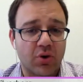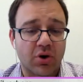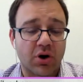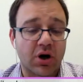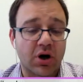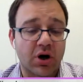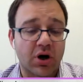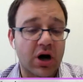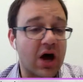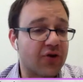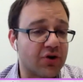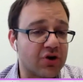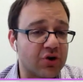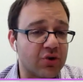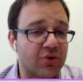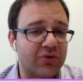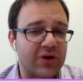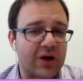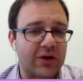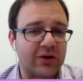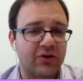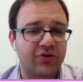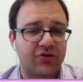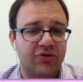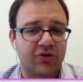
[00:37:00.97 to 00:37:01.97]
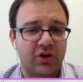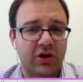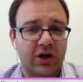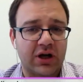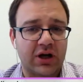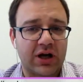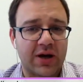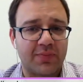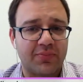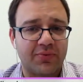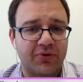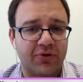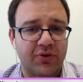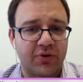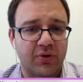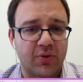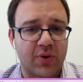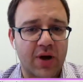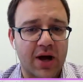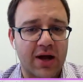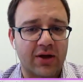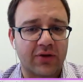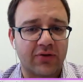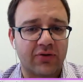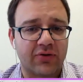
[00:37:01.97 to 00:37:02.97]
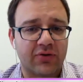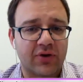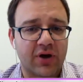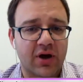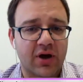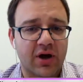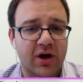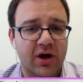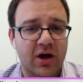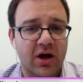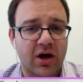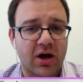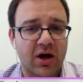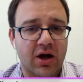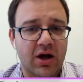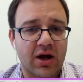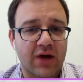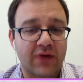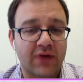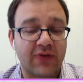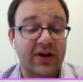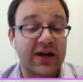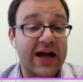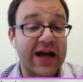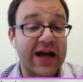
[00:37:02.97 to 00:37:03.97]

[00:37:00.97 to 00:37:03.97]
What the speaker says: or other news outlets should look up to as a